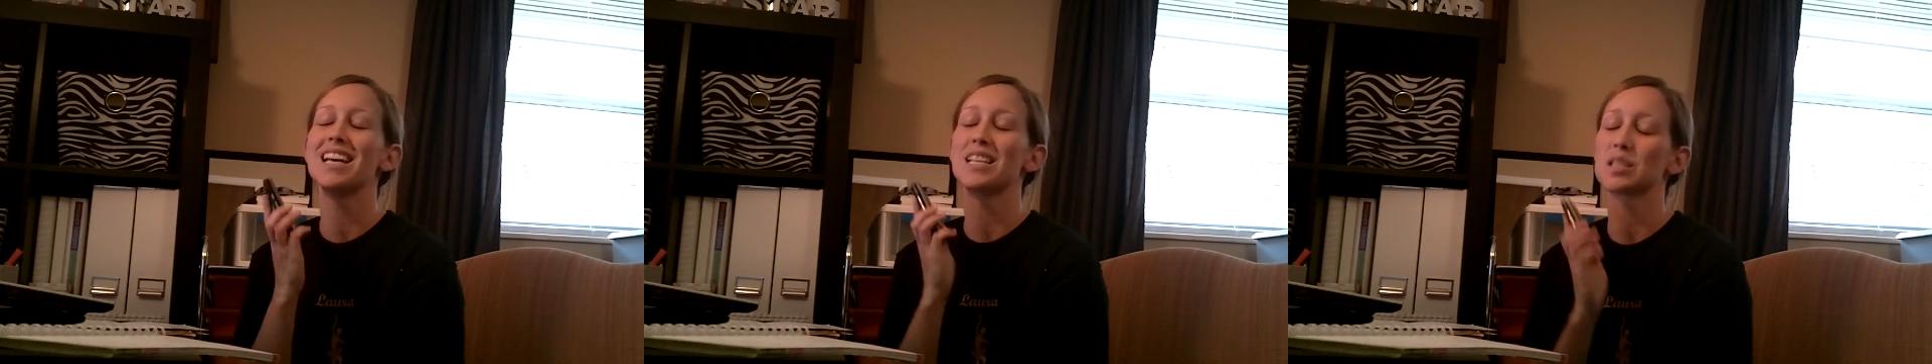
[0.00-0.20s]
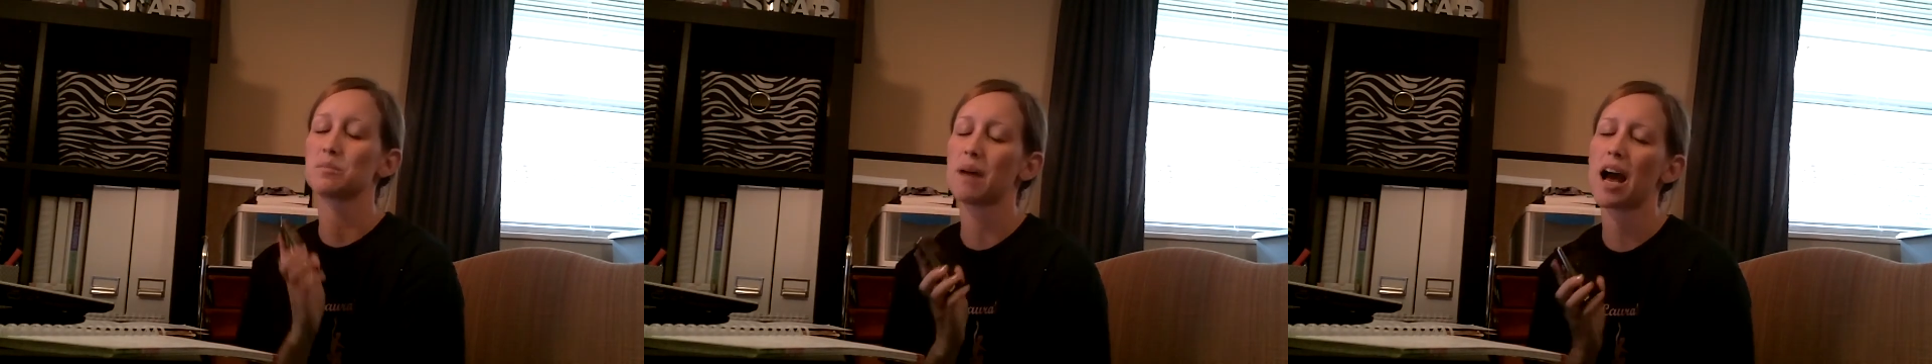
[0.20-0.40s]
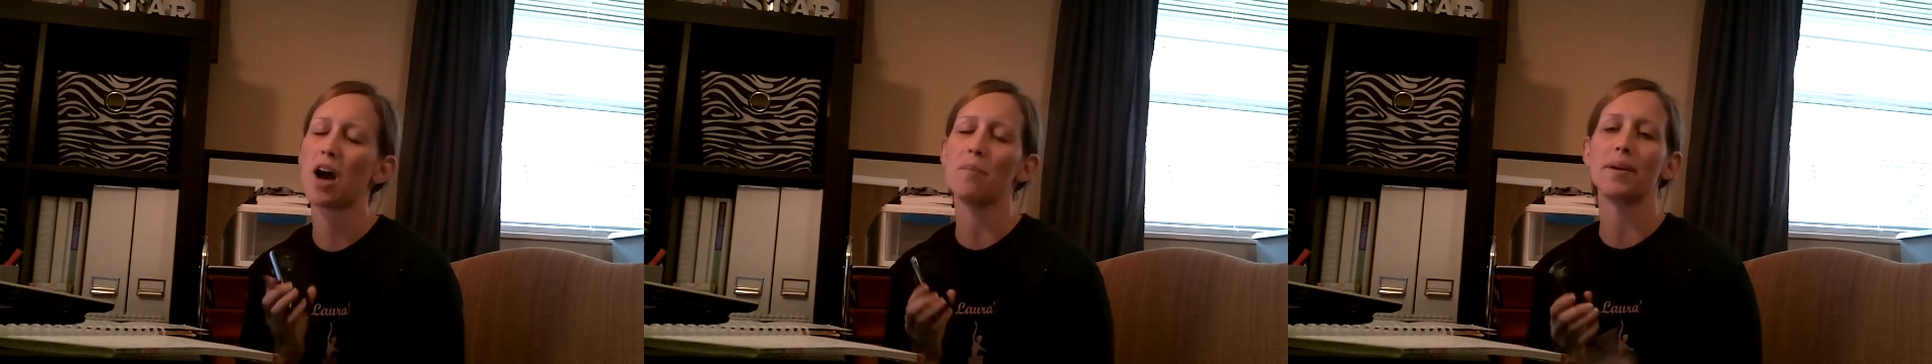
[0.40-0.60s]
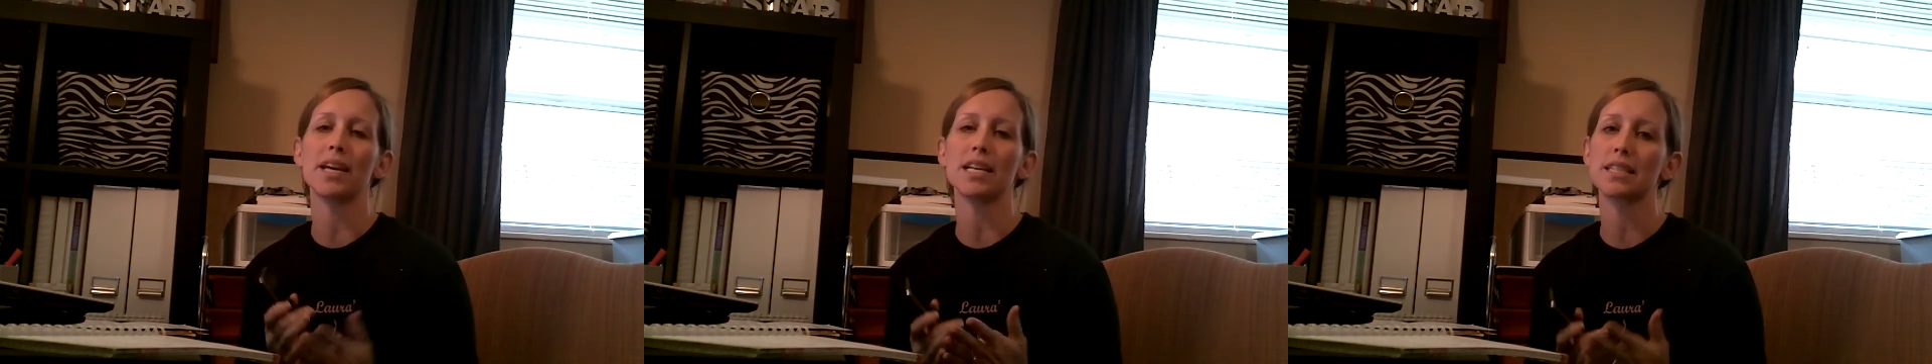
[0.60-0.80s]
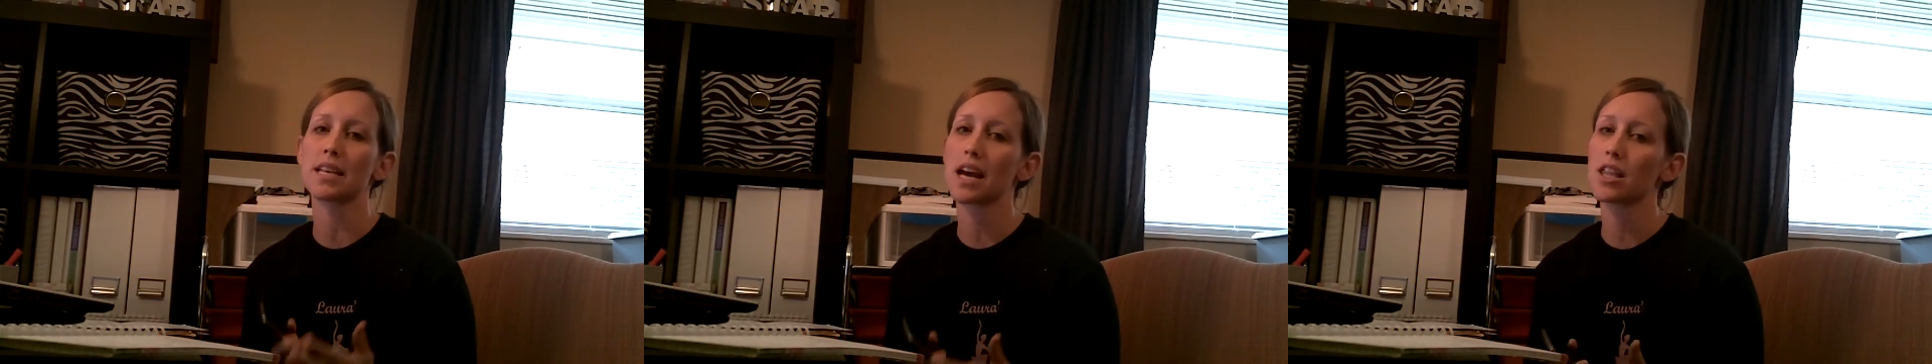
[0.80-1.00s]
Smile,
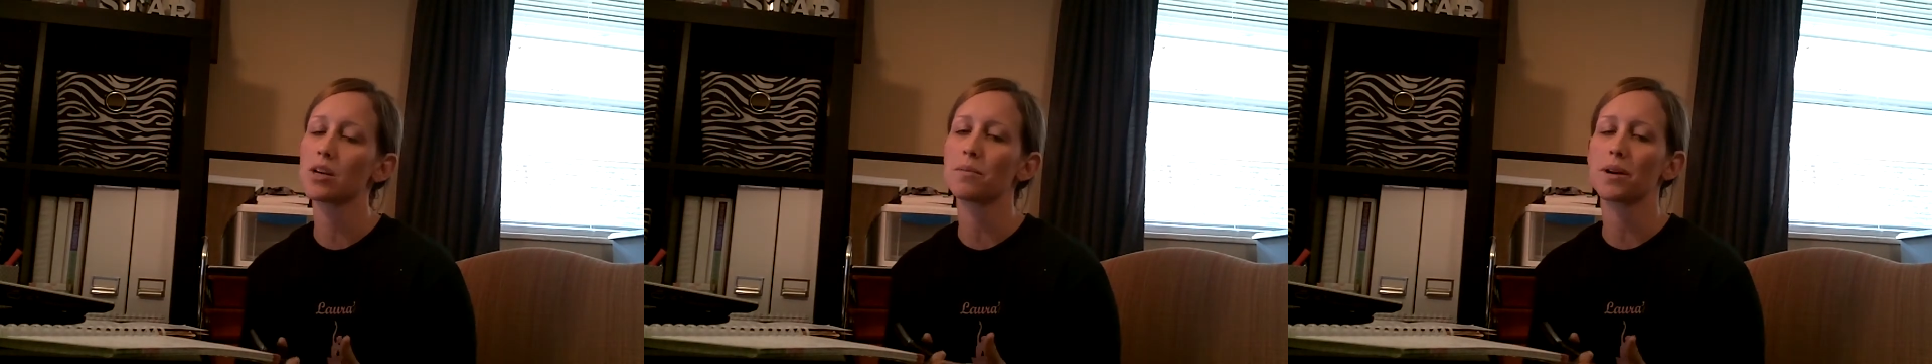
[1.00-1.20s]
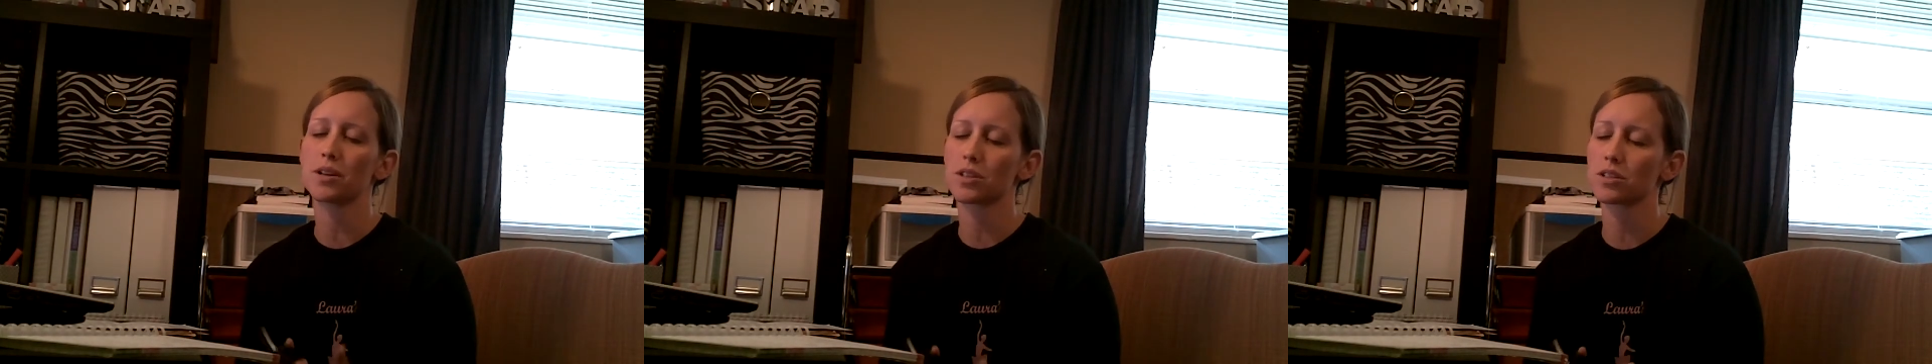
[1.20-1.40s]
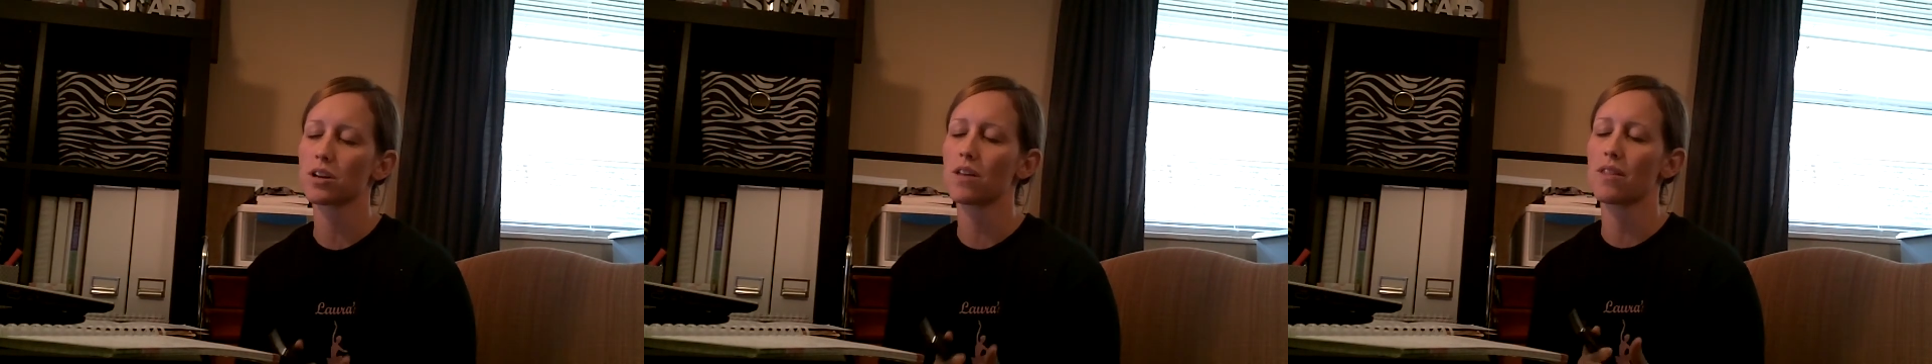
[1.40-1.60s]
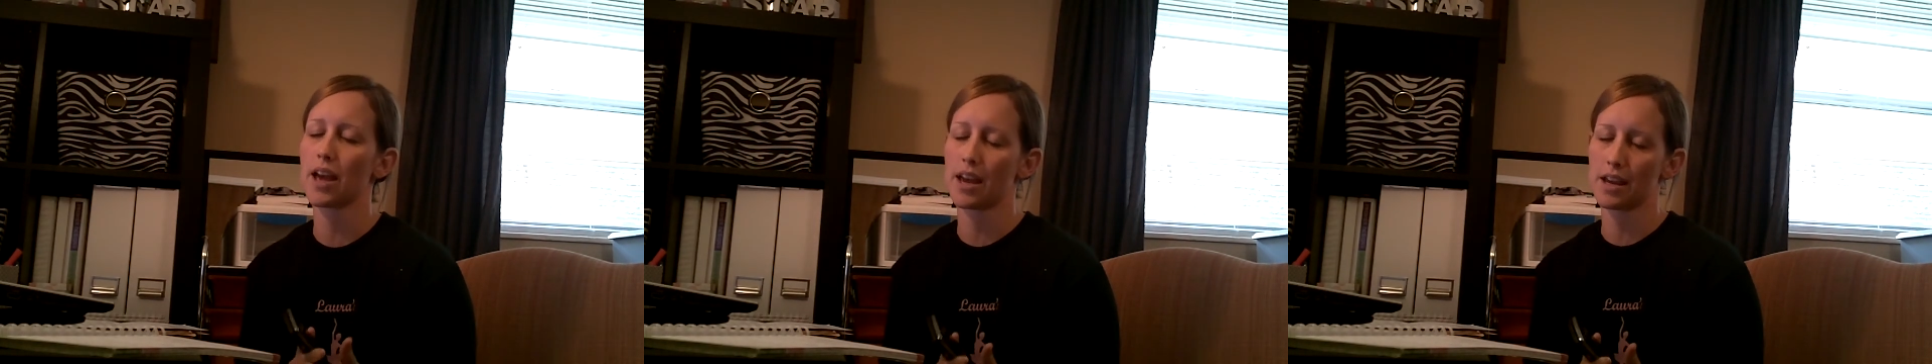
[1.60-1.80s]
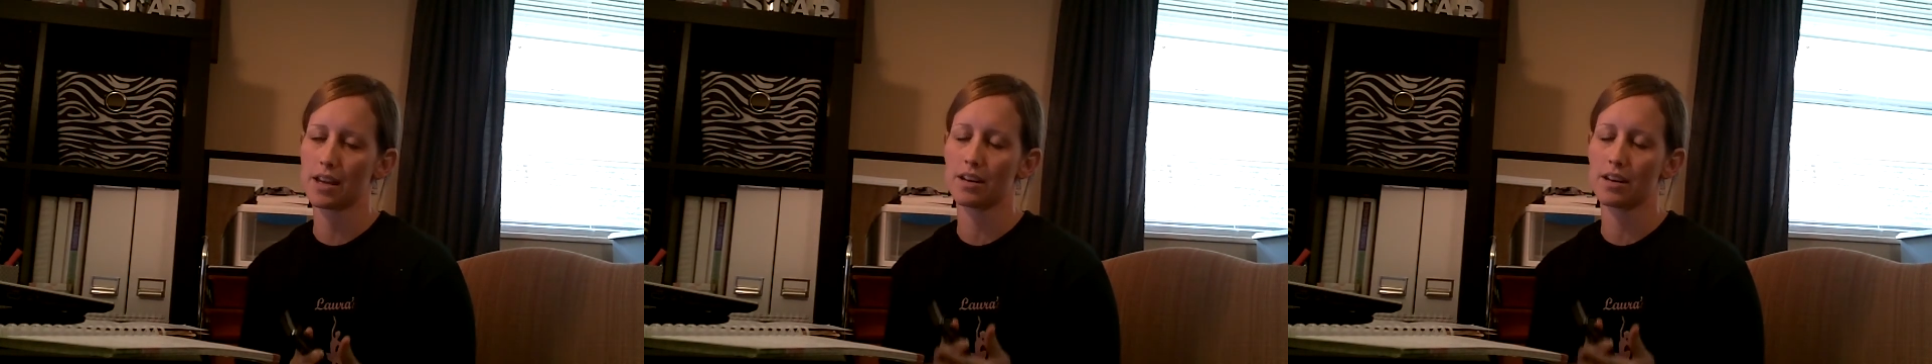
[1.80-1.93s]
because the other person on that